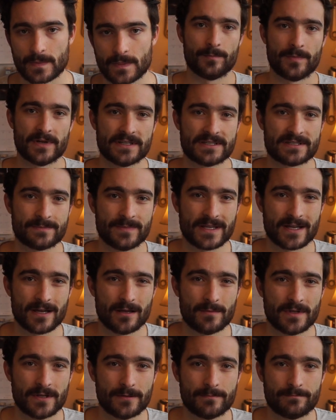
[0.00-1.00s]
But it's
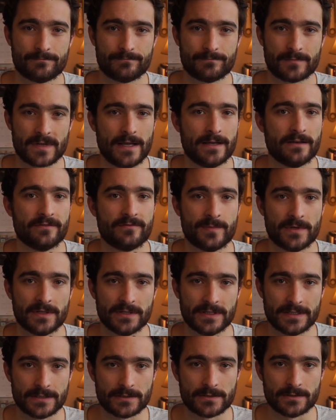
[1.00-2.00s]
become a kind of
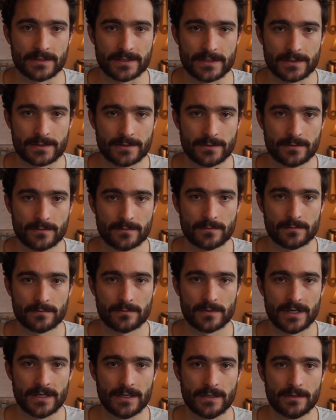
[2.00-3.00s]
political issue,
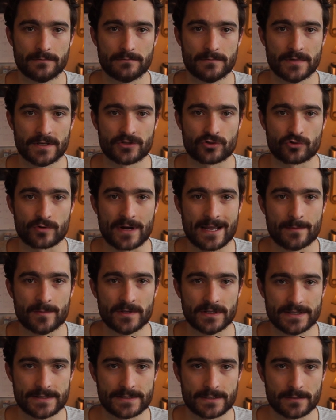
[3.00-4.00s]
a
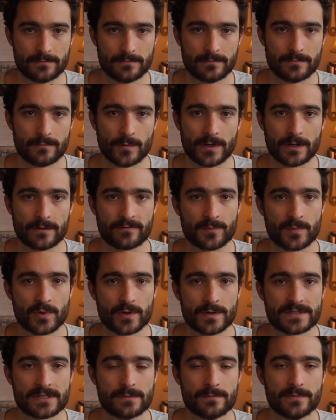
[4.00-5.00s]
tribalism, where if a
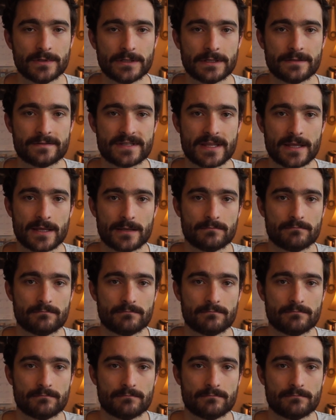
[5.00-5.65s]
person believes that